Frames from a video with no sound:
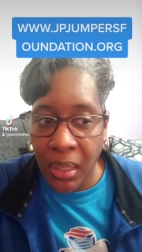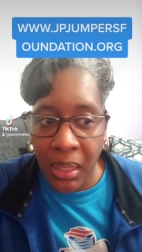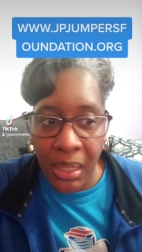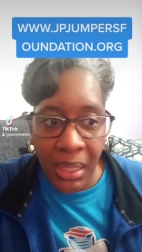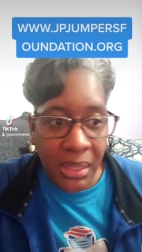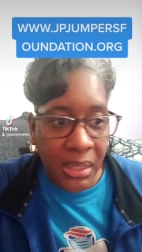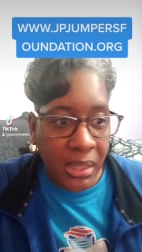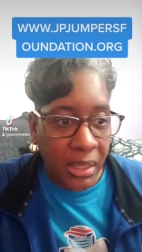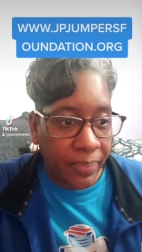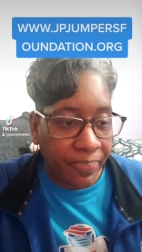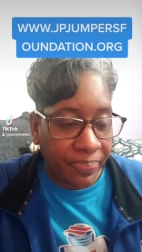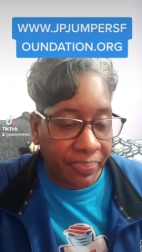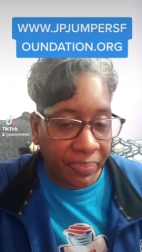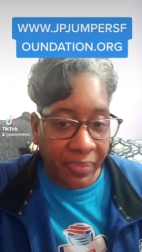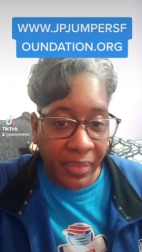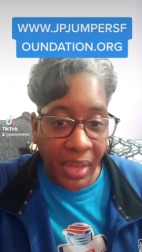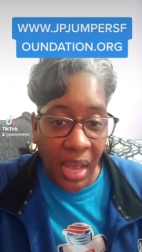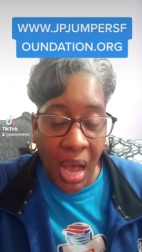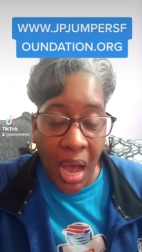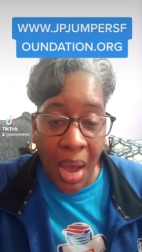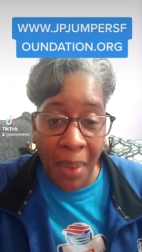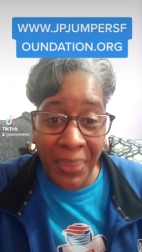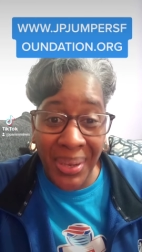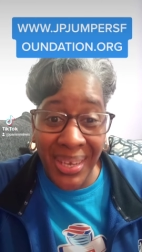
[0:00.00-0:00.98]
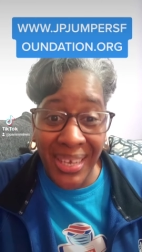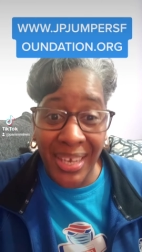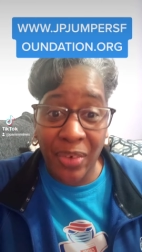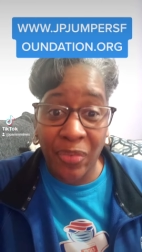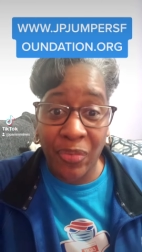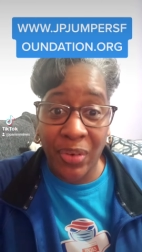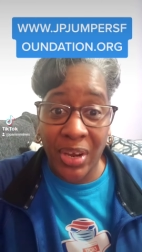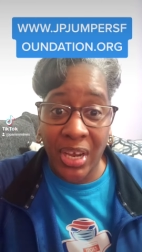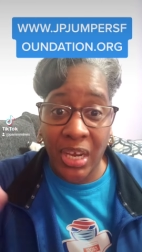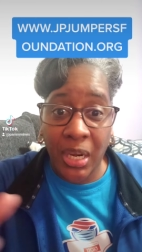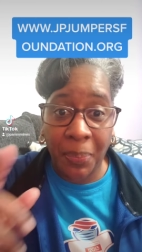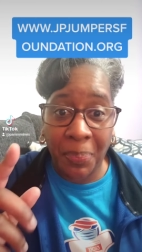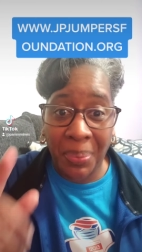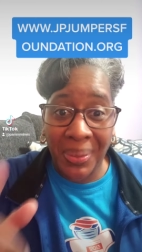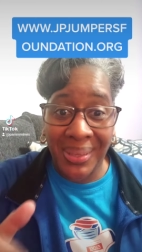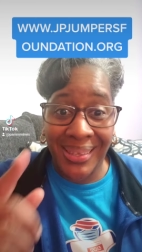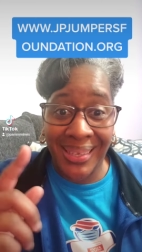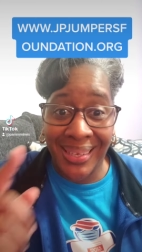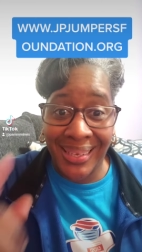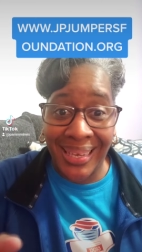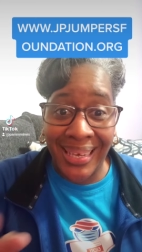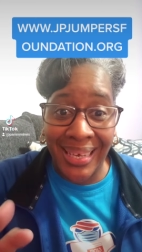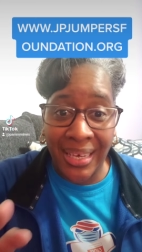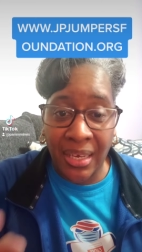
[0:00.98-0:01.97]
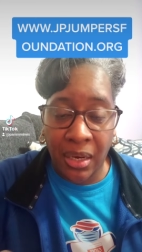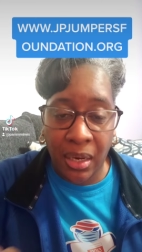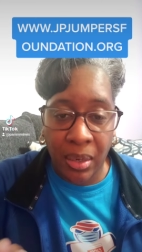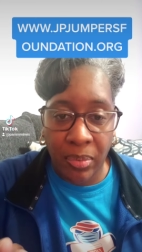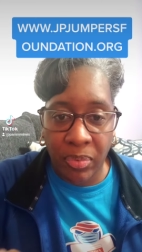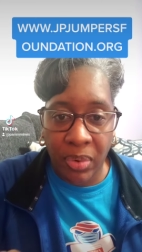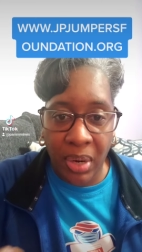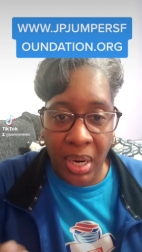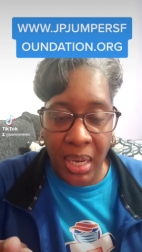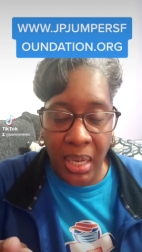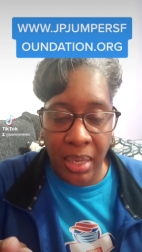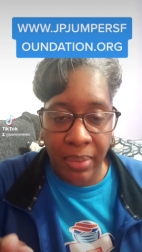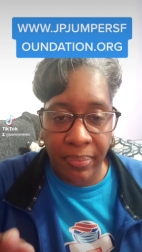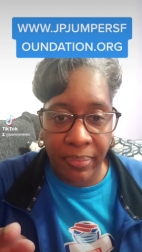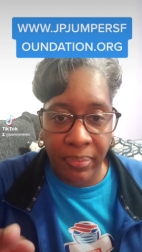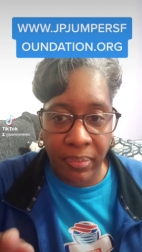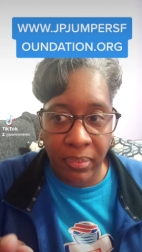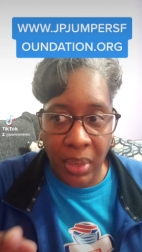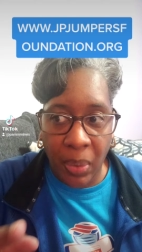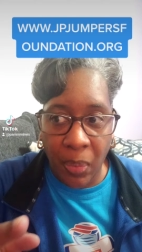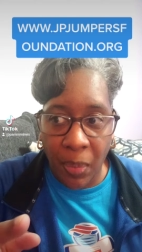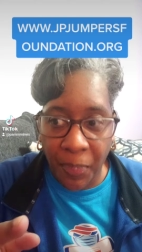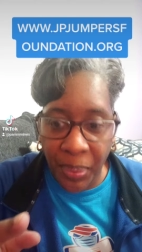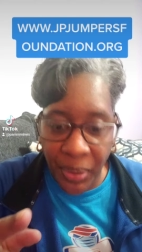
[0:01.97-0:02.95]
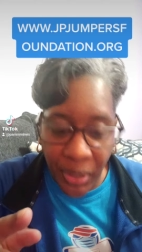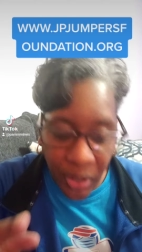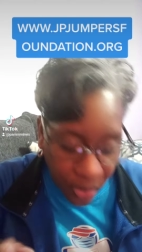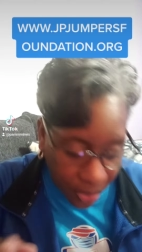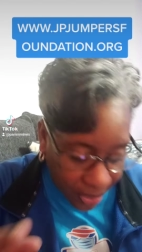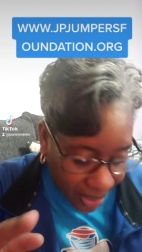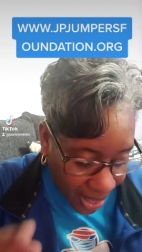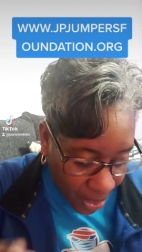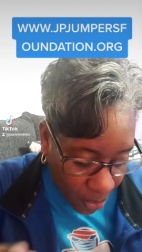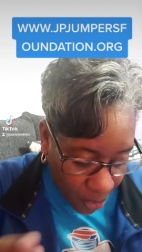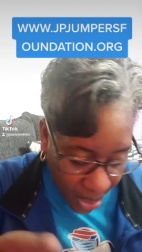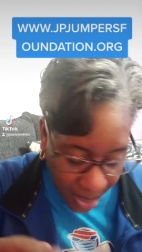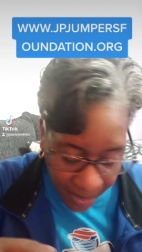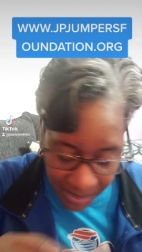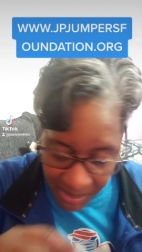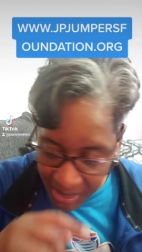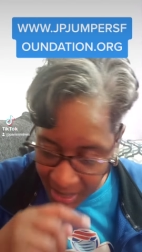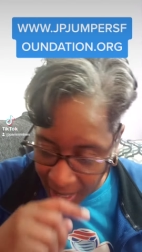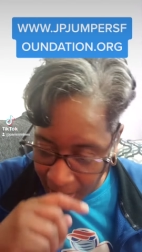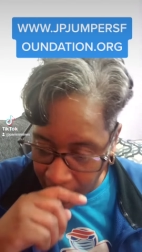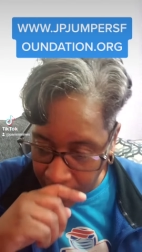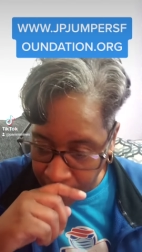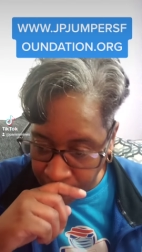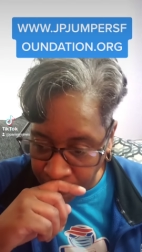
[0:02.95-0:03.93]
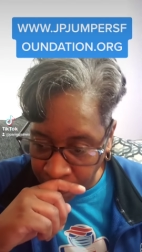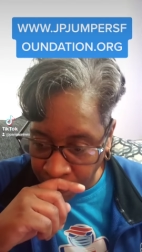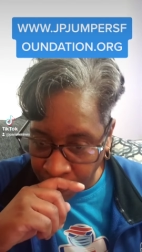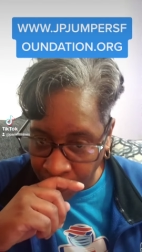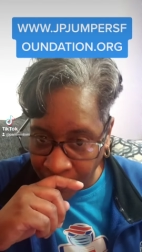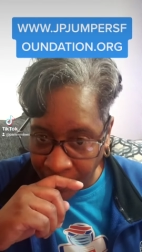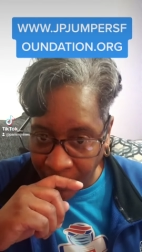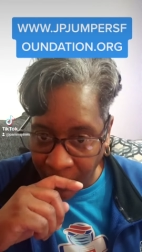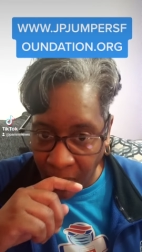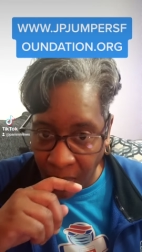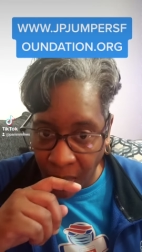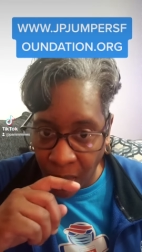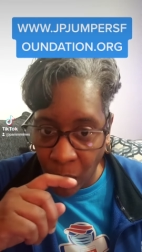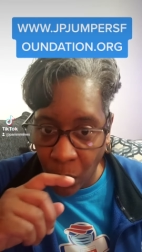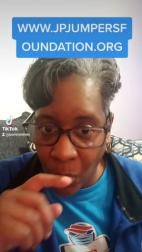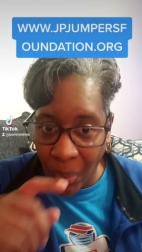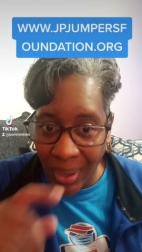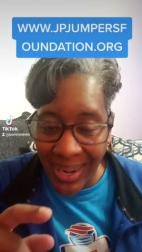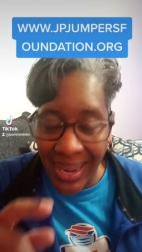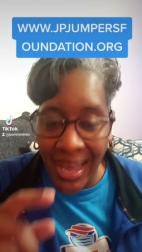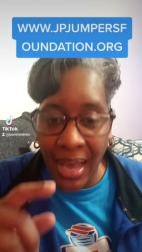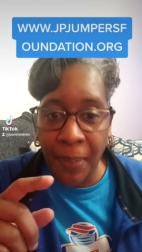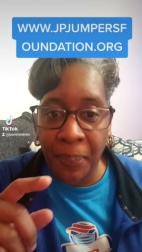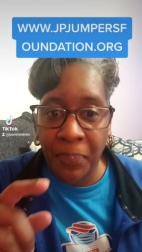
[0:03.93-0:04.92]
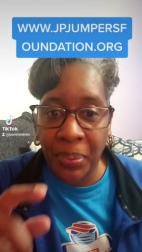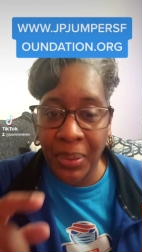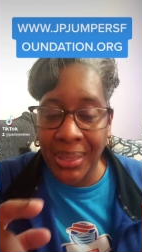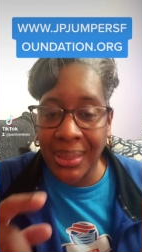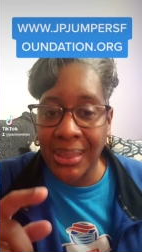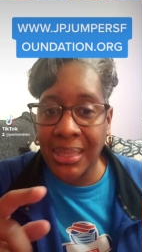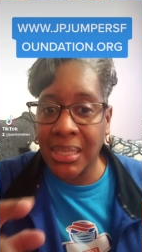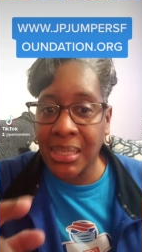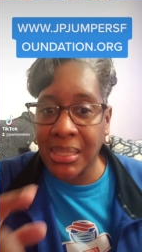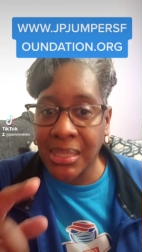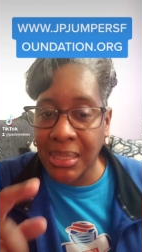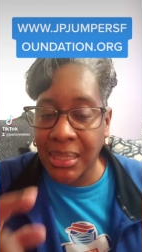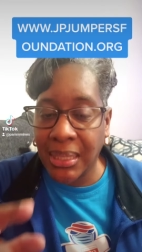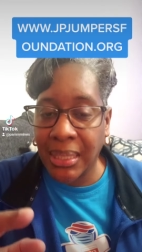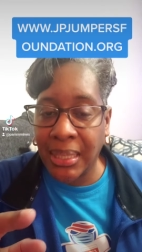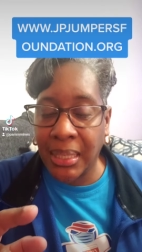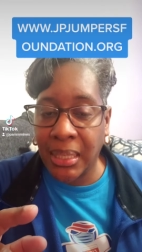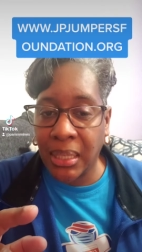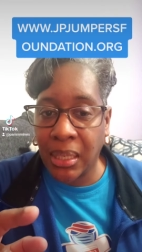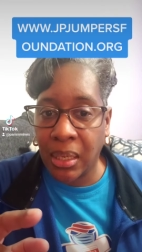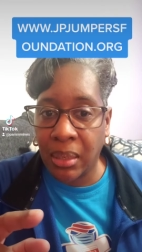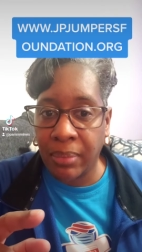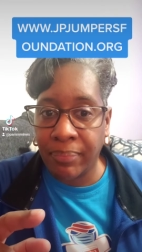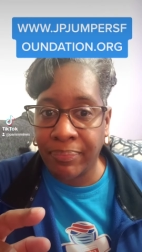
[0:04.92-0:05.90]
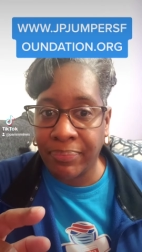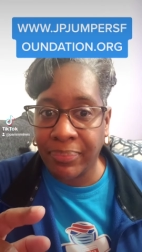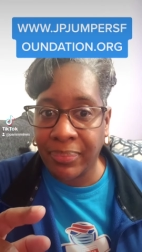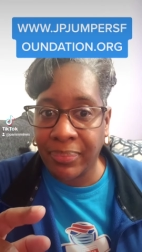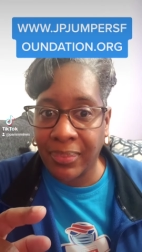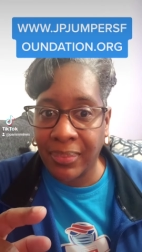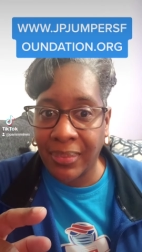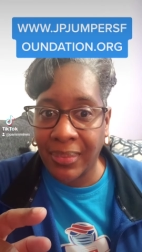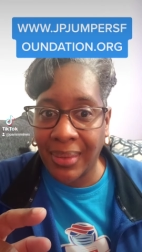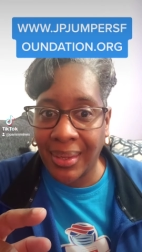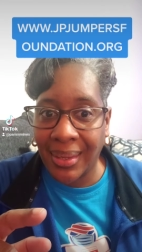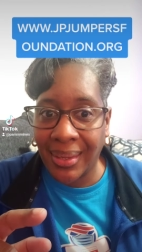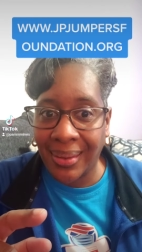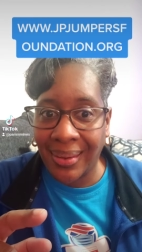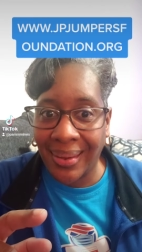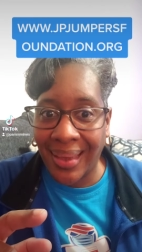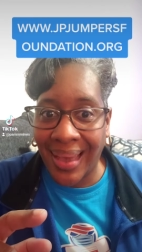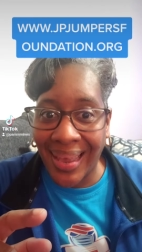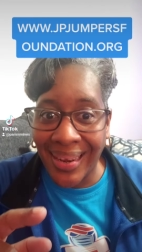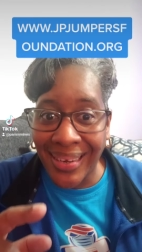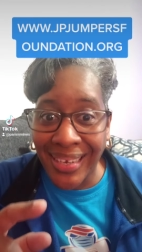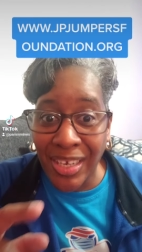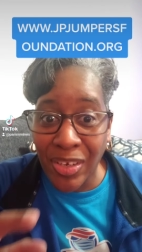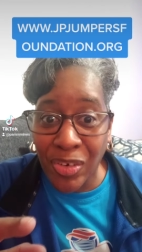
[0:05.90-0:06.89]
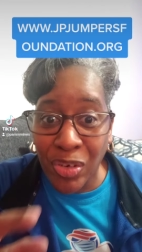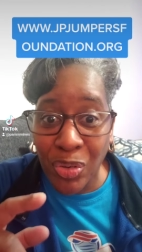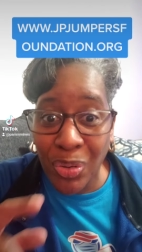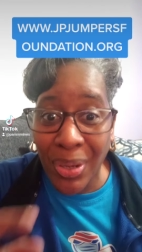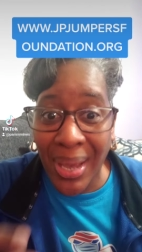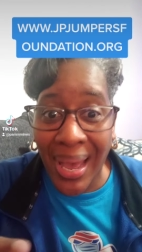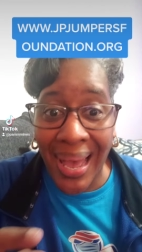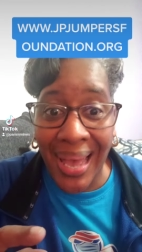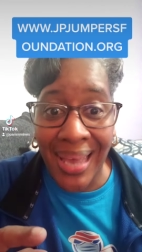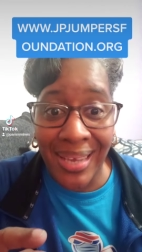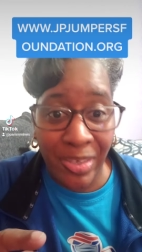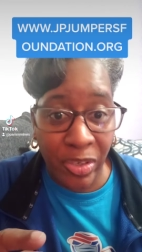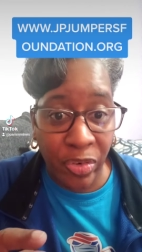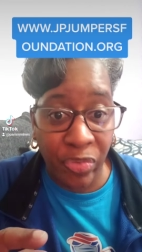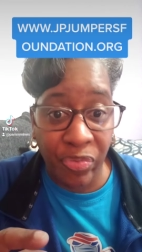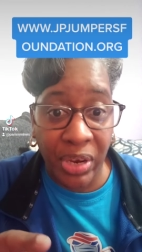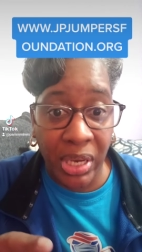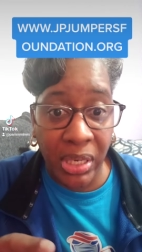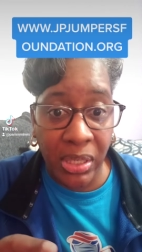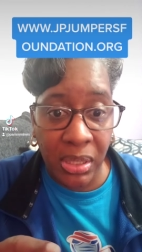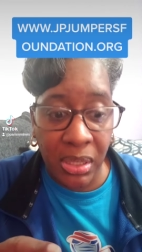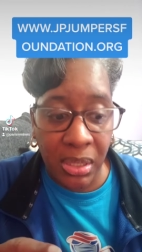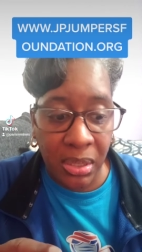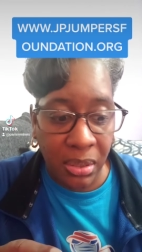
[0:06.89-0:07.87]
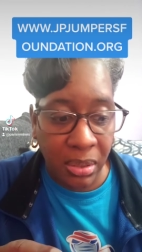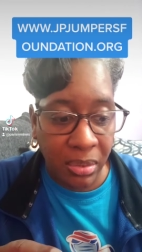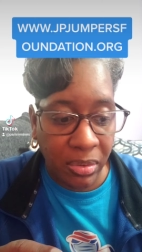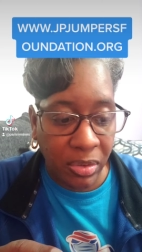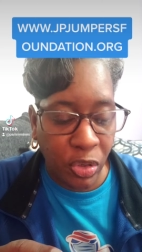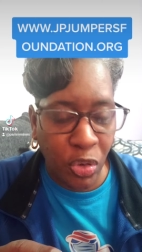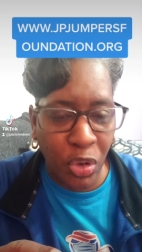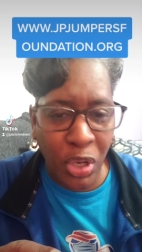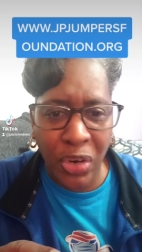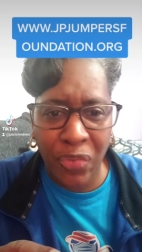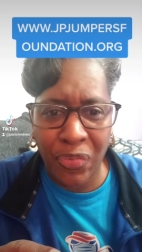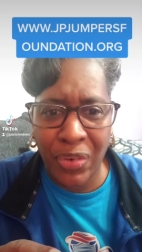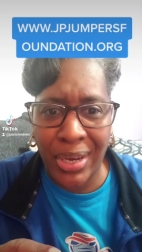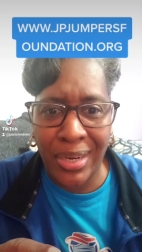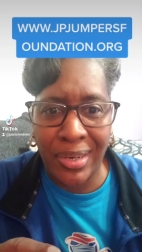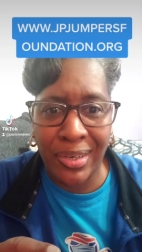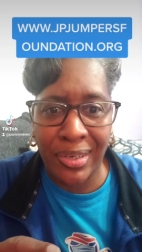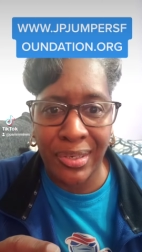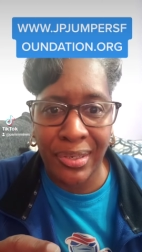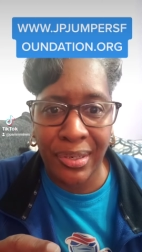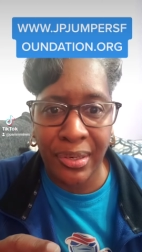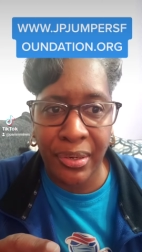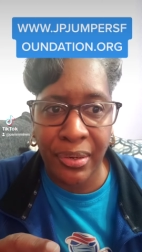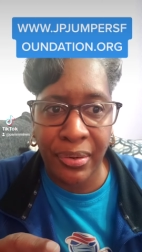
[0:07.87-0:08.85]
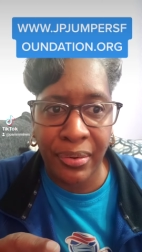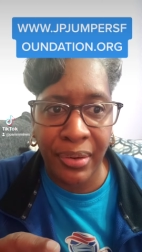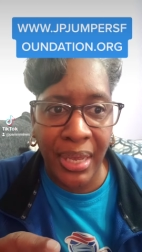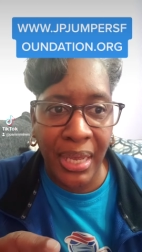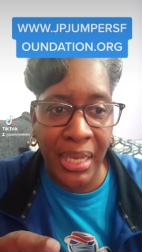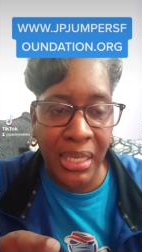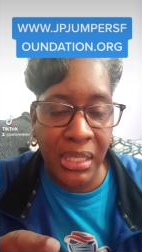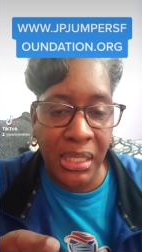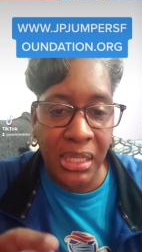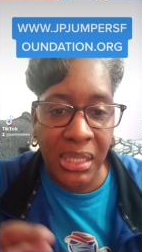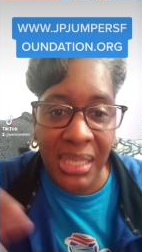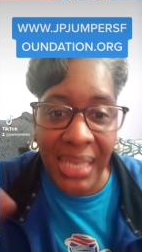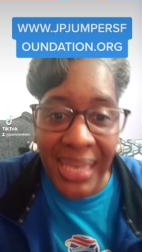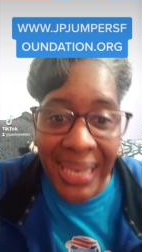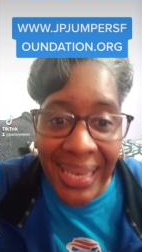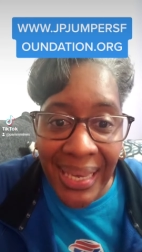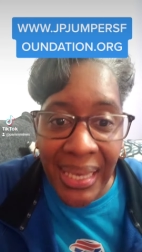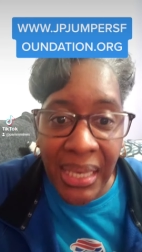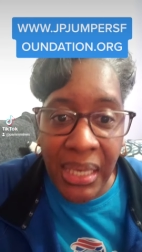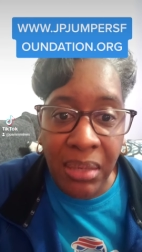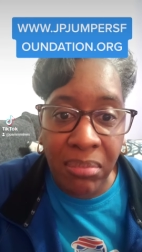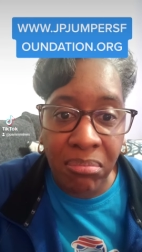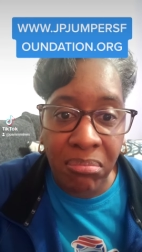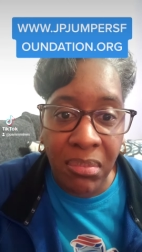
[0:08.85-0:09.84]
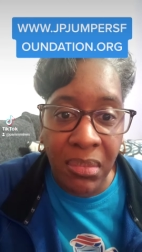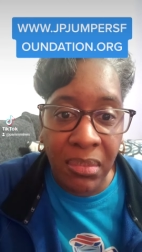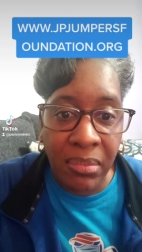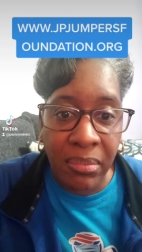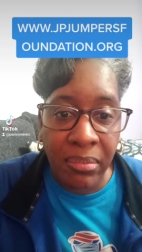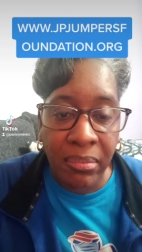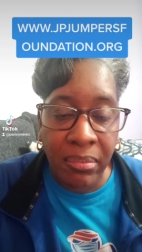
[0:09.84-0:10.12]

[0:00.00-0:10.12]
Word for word: listen, I'm gonna get ready to put the link up, right? I'm gonna put it on our website. When I put this link up, I need you guys to register. You can register as a team,